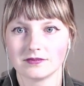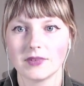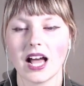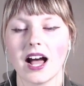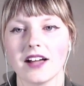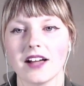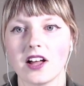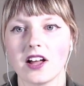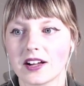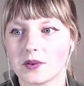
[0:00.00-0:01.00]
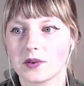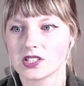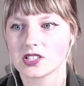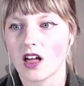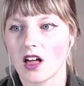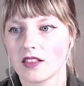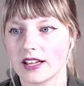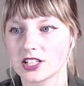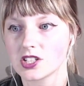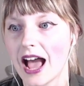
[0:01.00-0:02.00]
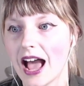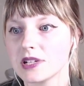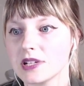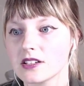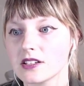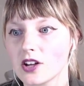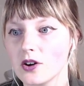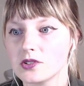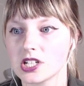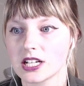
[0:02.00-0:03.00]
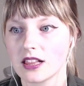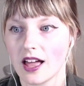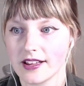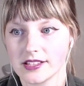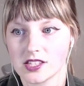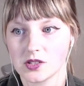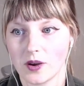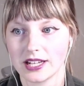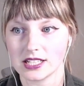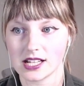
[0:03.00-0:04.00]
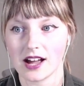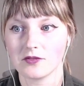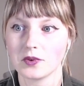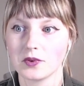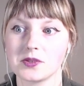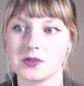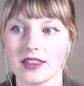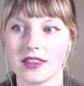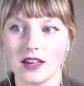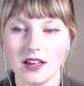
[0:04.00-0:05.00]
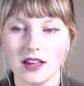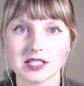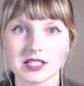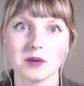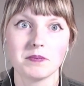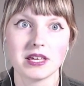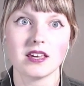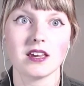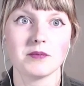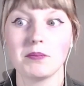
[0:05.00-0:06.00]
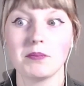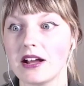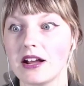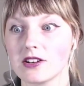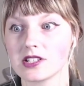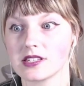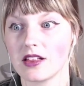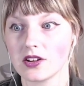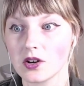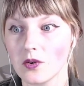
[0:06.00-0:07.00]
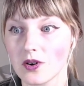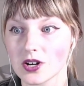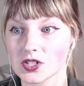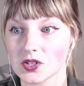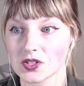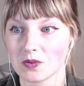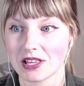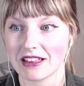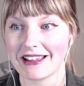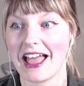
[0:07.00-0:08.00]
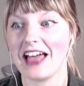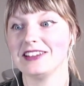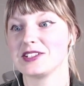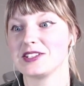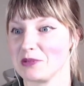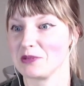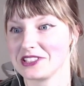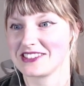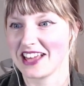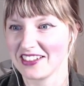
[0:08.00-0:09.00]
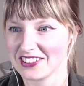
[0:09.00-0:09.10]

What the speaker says: Yeah, I've gotten that question a lot. Like, how many coaching clients do I need to have worked with to be prepared to sell a course or to be like eligible to sell